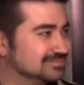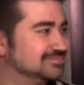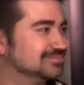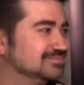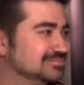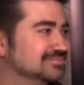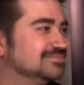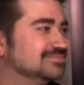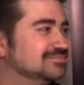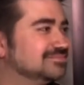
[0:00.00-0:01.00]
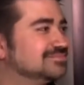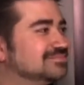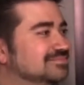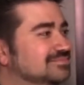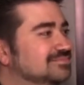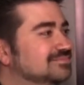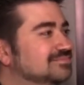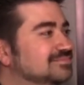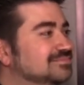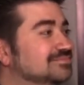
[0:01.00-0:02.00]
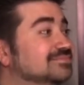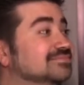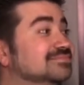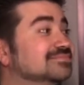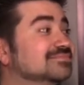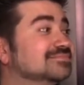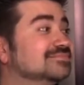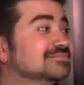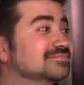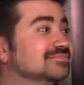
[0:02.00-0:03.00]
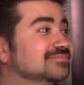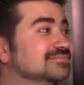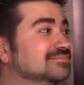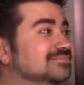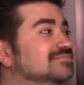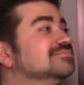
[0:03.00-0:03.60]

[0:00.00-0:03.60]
(not speaking)